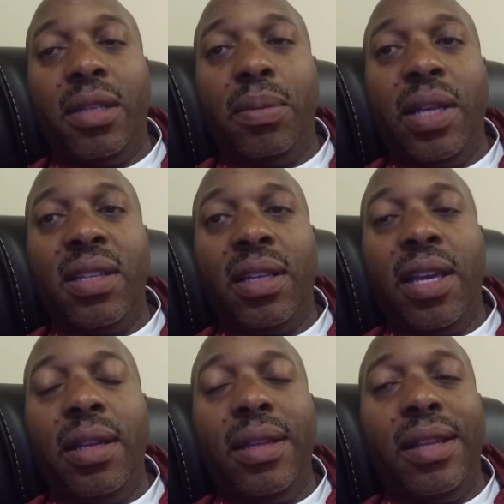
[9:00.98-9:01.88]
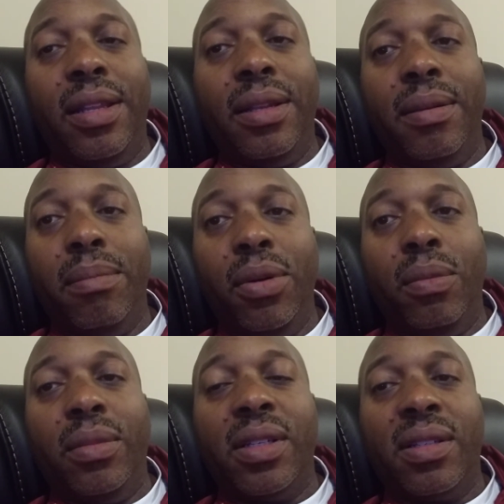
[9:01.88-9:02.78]
place and cut it, and then
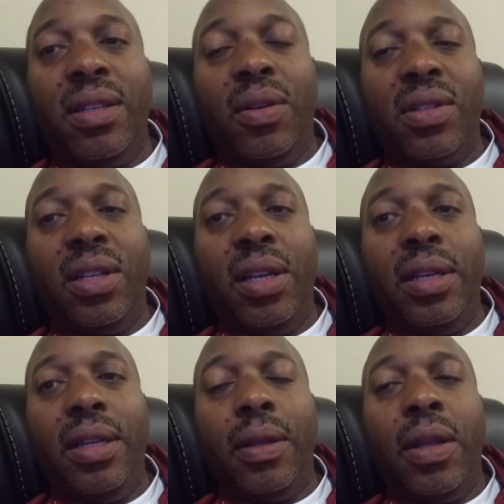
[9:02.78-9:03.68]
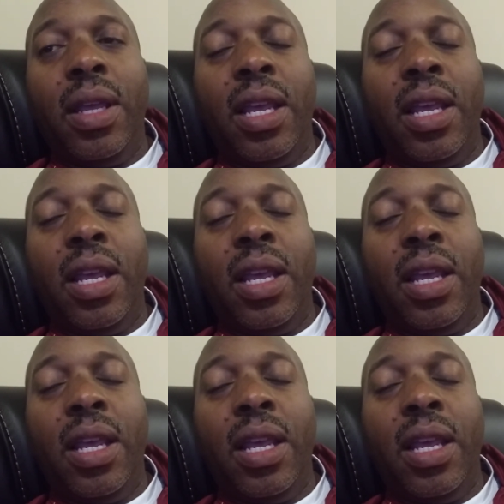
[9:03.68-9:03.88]
boom, it's a done deal.